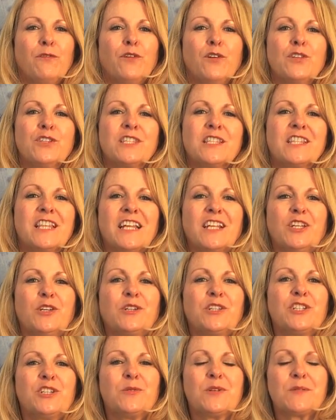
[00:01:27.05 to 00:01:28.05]
first thing
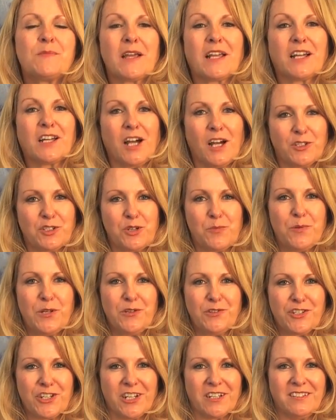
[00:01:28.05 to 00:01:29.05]
you can do is make a
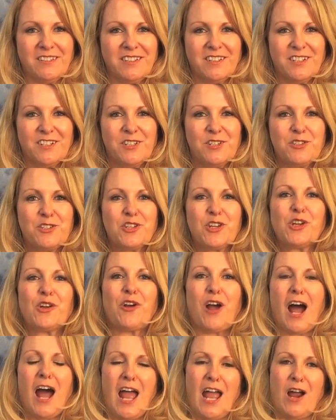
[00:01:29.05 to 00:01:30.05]
contribution to
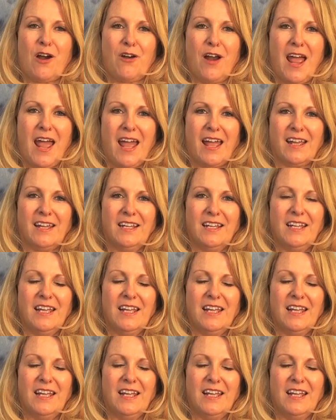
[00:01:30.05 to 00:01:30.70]
your IRA.